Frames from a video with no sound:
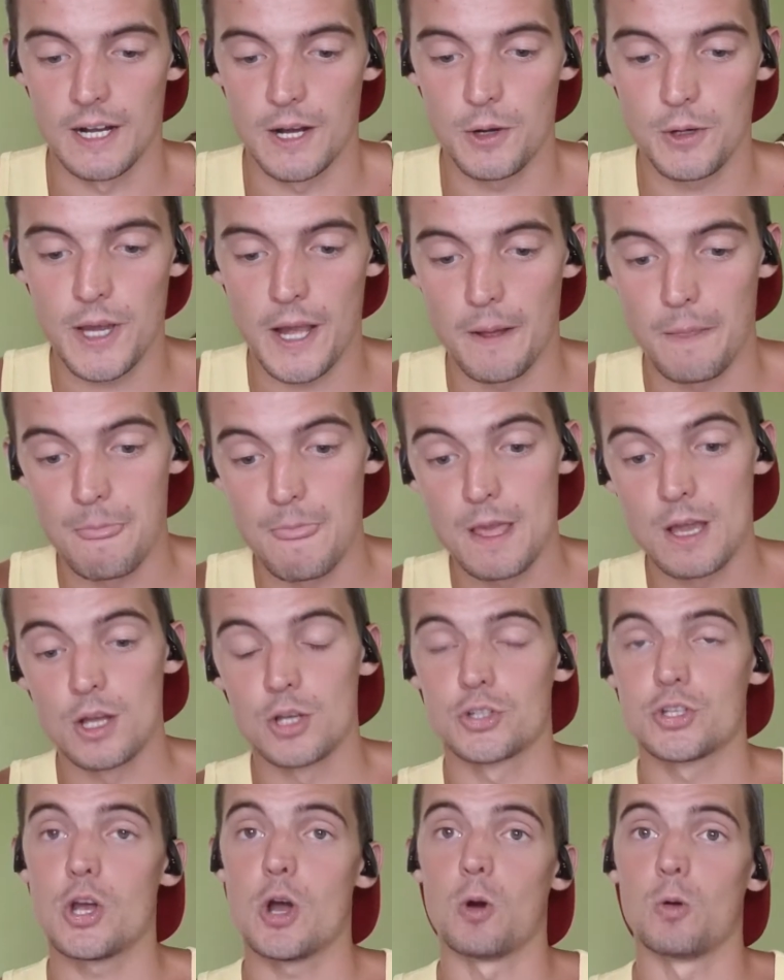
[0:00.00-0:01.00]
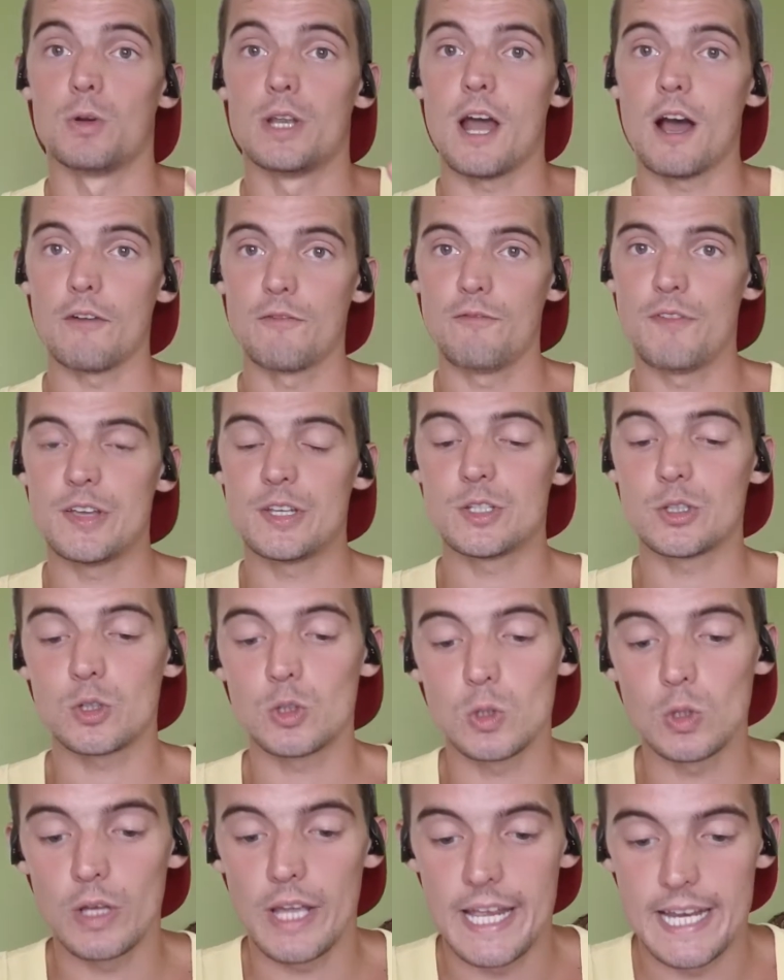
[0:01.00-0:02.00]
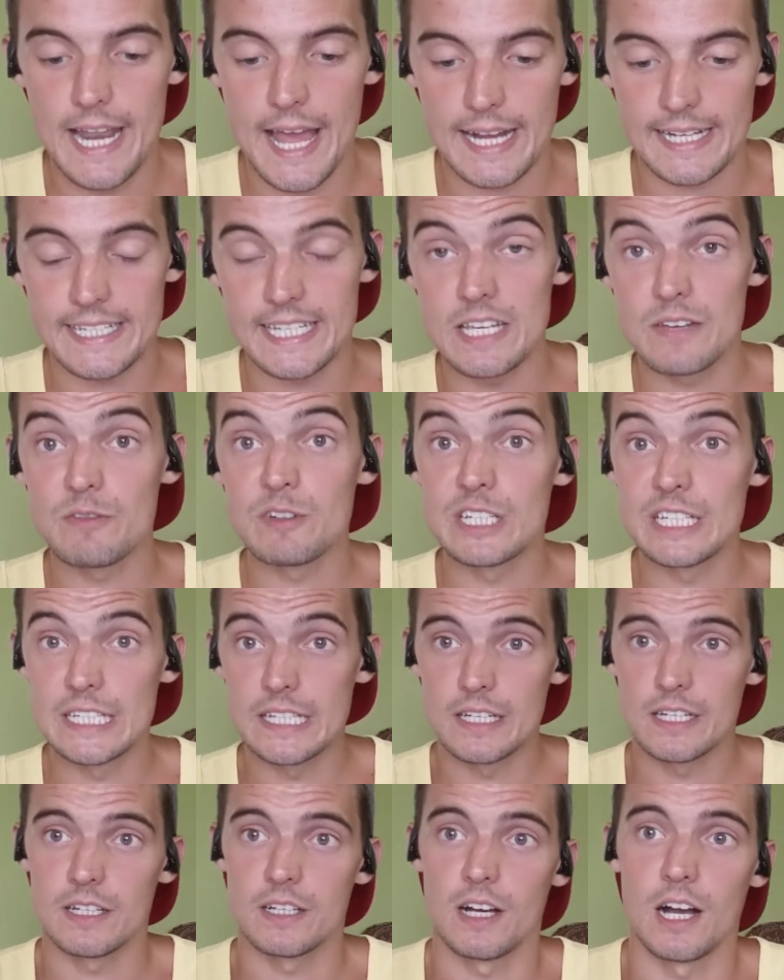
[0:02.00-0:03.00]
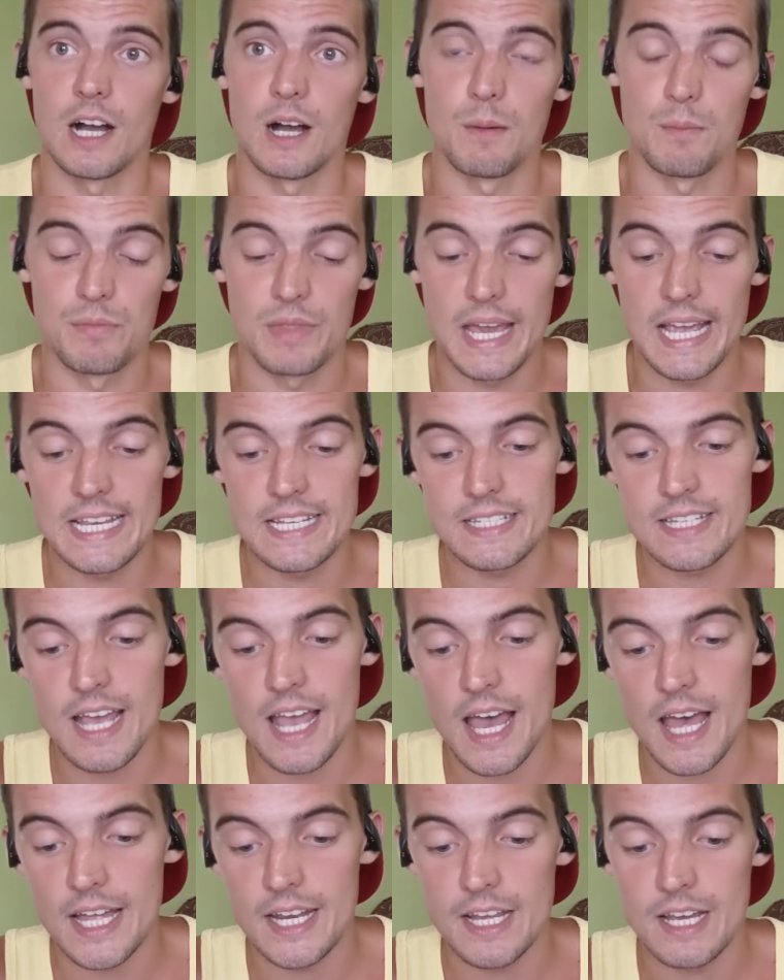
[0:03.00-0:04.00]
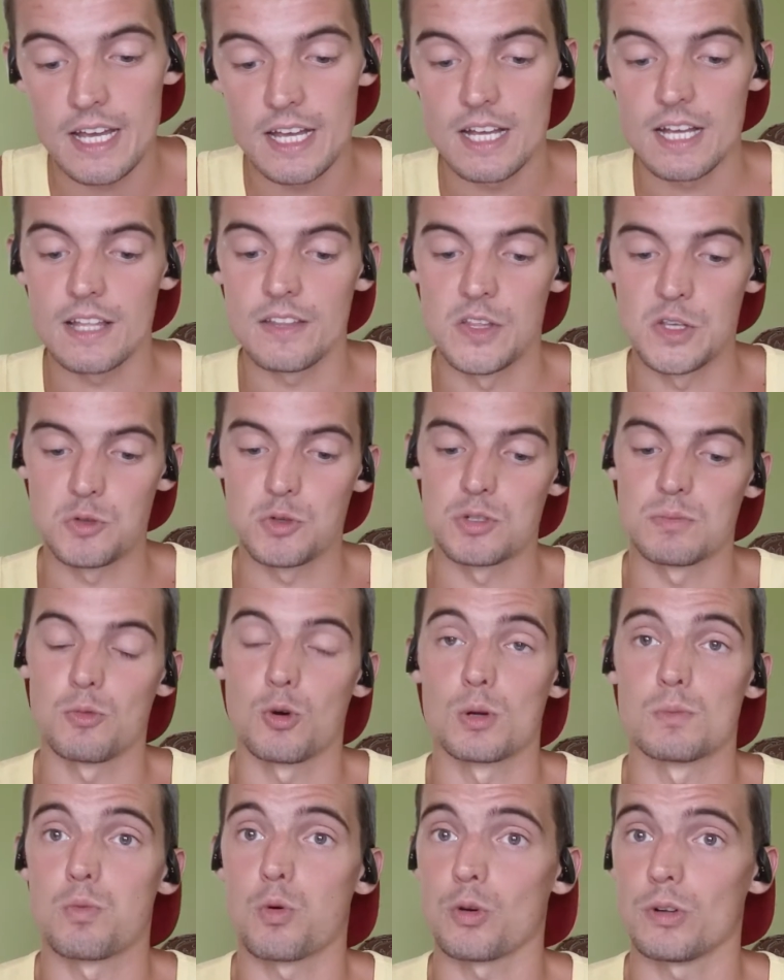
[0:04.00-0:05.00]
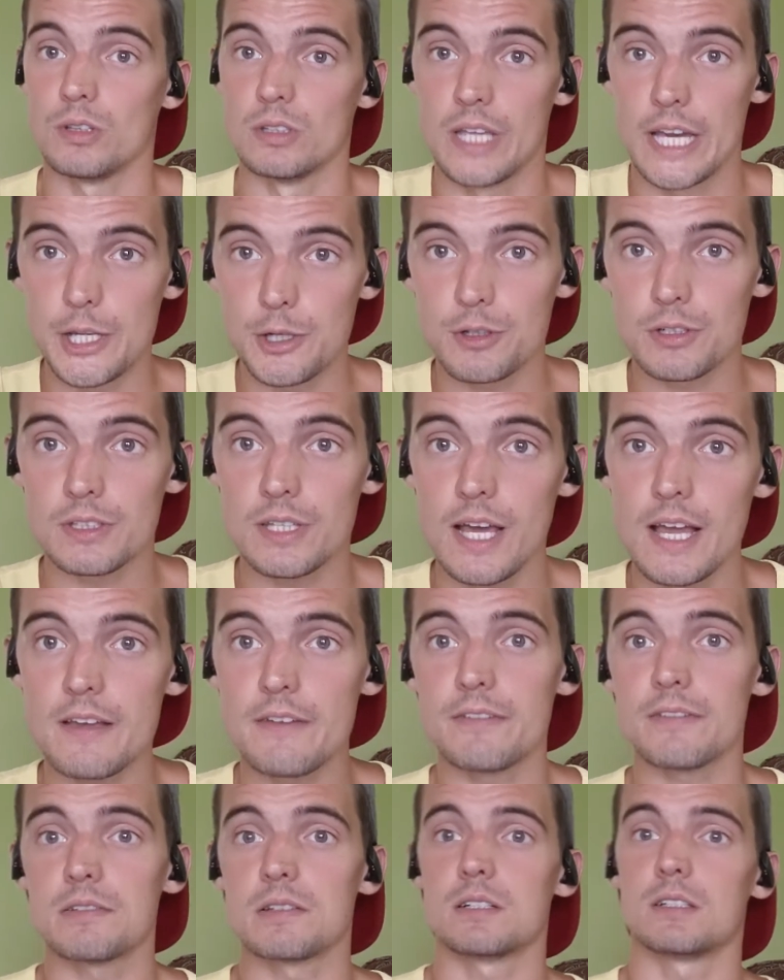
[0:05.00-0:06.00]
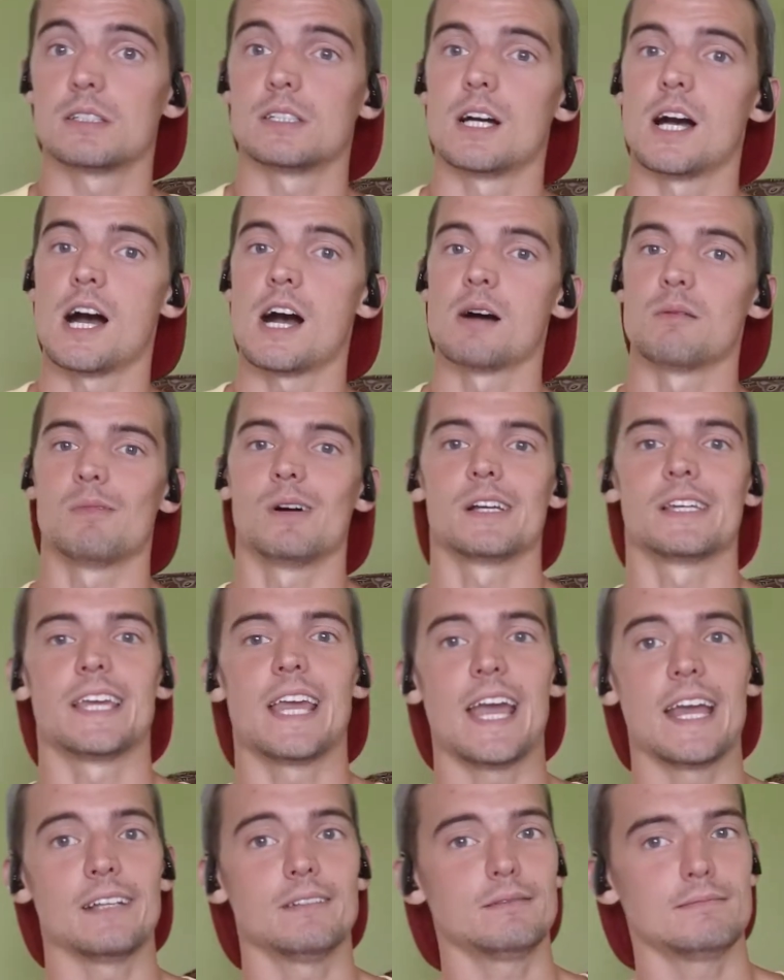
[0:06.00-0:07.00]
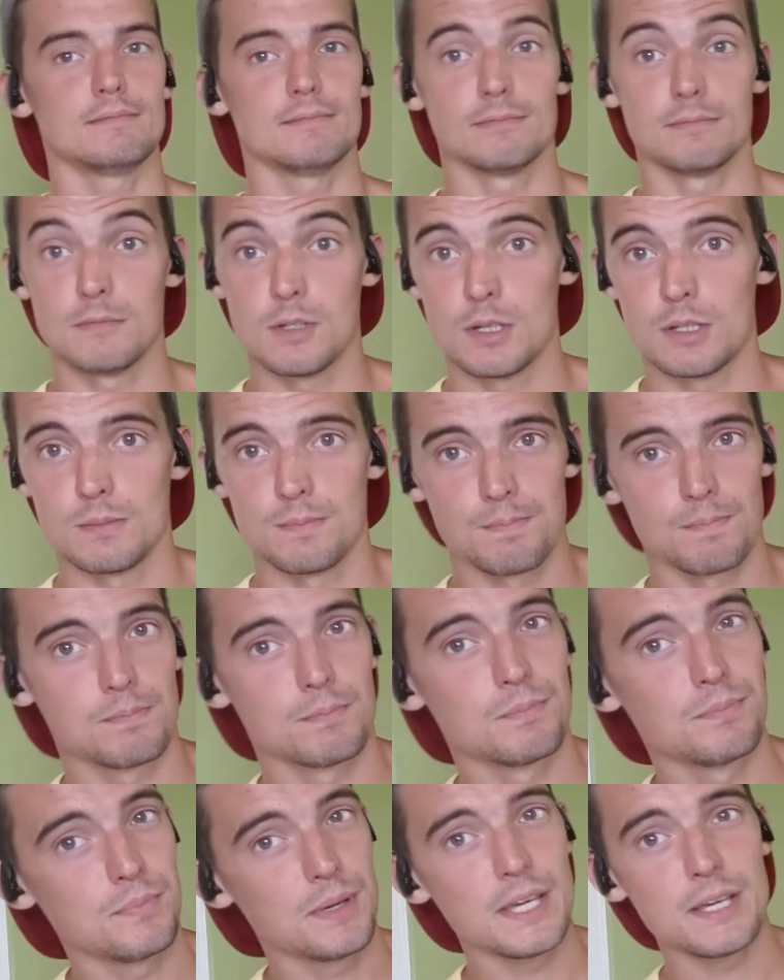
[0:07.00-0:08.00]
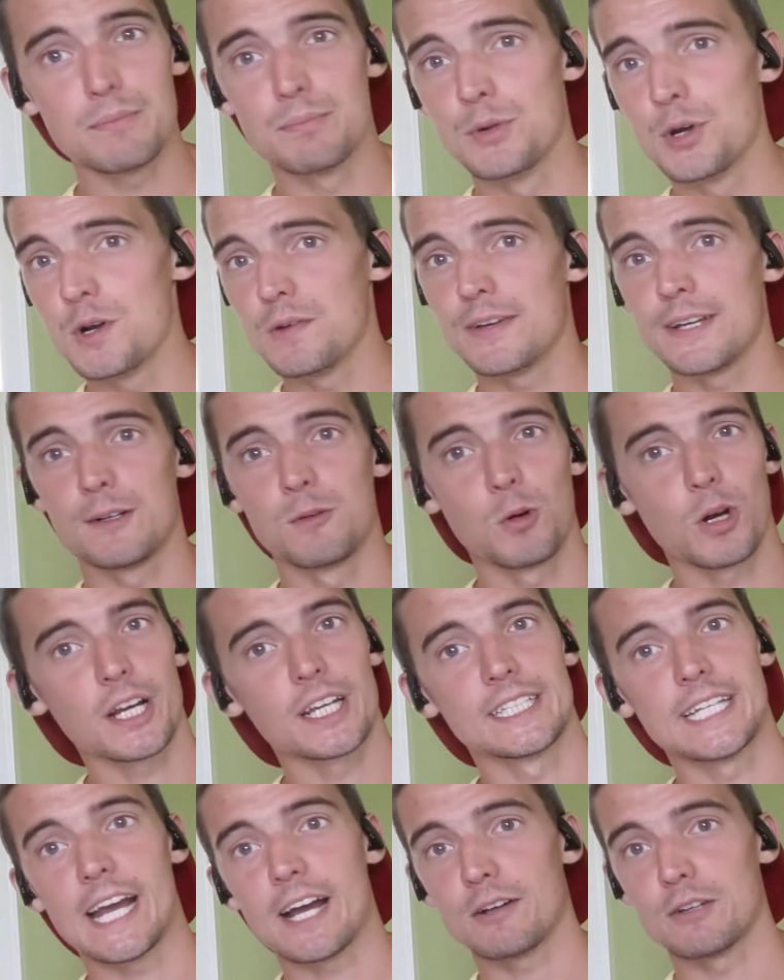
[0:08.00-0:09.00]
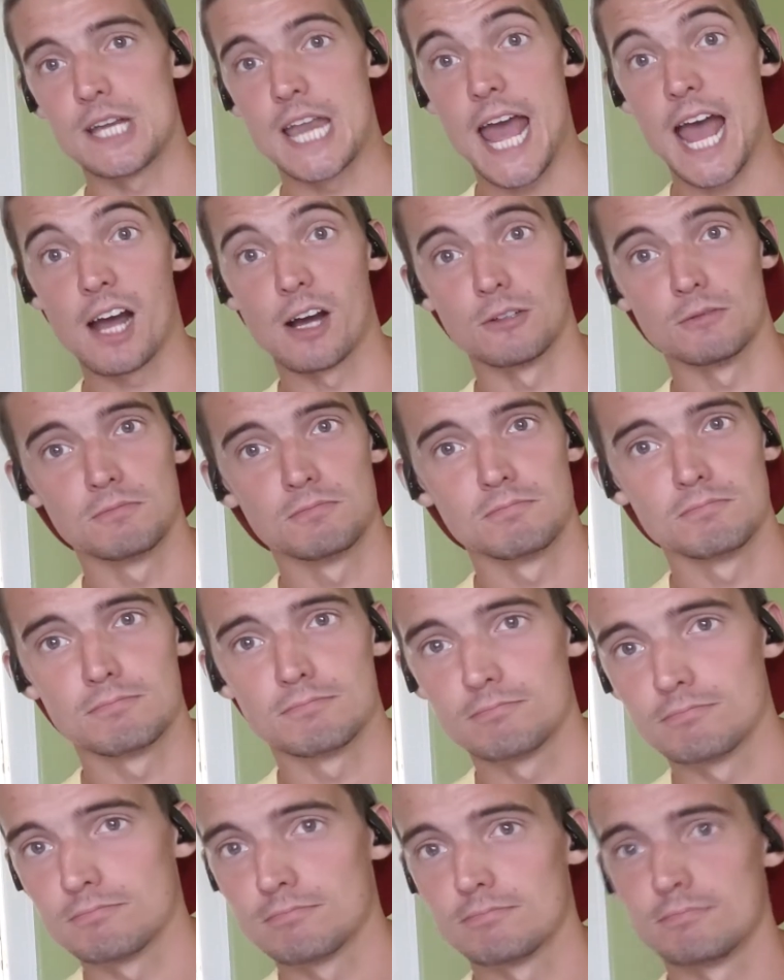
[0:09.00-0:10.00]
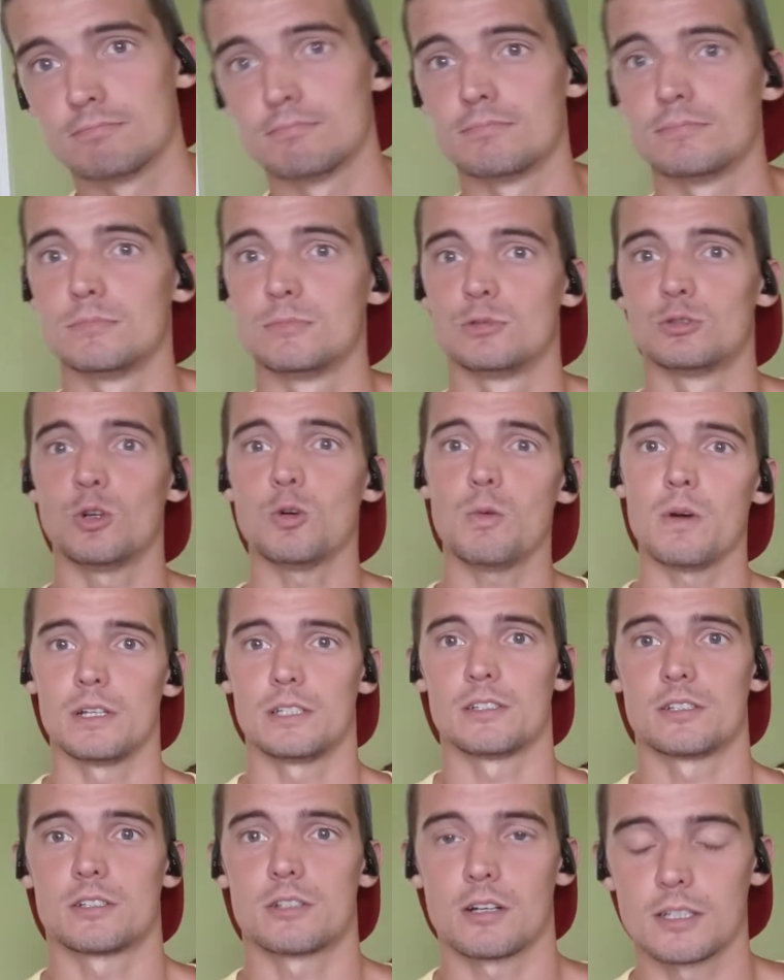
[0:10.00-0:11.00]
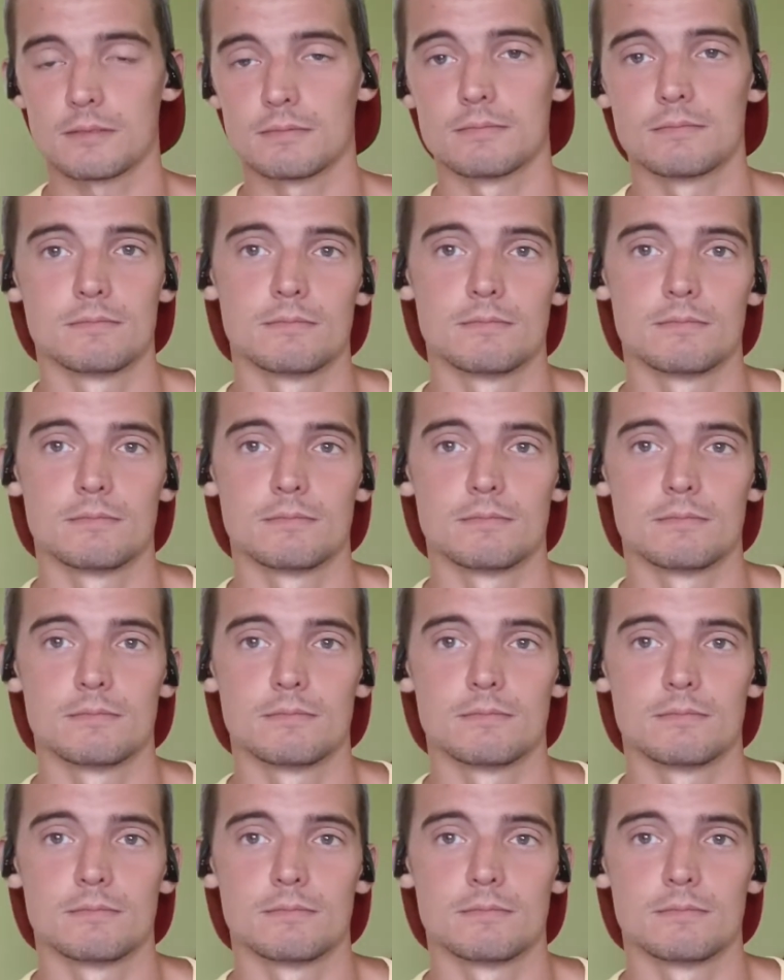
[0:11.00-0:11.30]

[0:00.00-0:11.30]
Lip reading: Okay, so now physical inactivity. They said this was more important later in life. Again, be moving, working out now. Don't wait to start.